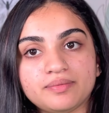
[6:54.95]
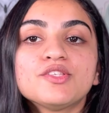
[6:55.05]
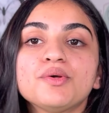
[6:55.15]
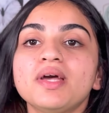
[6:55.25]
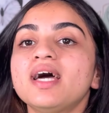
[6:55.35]

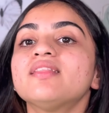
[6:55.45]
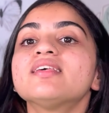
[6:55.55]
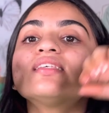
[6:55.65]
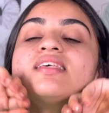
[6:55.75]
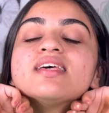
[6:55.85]
So yeah,
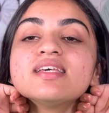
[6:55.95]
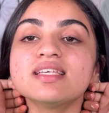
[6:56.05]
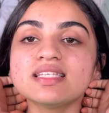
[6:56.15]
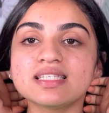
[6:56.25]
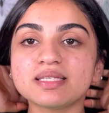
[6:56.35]
this
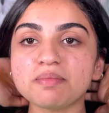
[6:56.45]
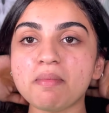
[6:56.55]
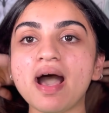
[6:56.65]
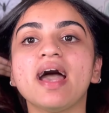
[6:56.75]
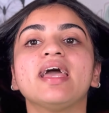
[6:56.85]
is
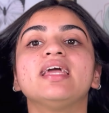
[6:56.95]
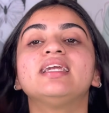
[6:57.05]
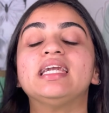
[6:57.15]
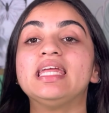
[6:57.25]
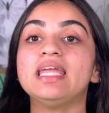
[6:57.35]
my
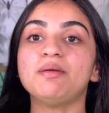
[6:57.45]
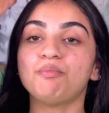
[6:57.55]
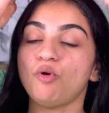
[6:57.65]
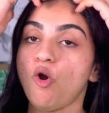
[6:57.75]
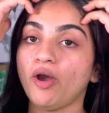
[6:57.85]

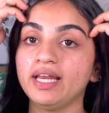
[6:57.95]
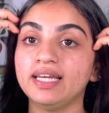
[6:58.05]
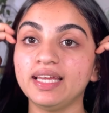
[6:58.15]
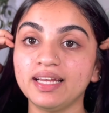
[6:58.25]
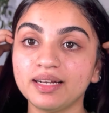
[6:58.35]
deep
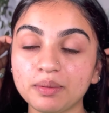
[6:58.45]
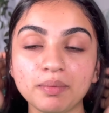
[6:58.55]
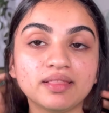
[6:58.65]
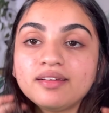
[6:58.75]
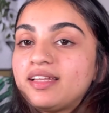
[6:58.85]
oiling
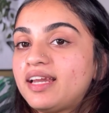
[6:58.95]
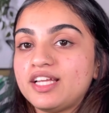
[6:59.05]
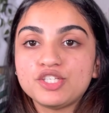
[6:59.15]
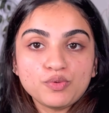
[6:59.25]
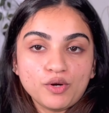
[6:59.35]
method that I
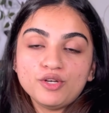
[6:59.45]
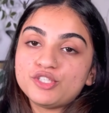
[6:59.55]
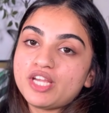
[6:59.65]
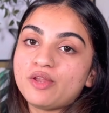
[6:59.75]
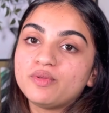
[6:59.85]
just wanted to
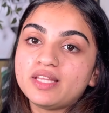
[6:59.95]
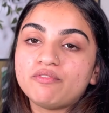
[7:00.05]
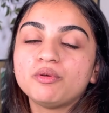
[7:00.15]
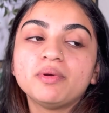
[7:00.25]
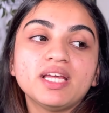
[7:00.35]
share with
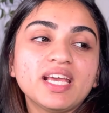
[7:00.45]
everybody, and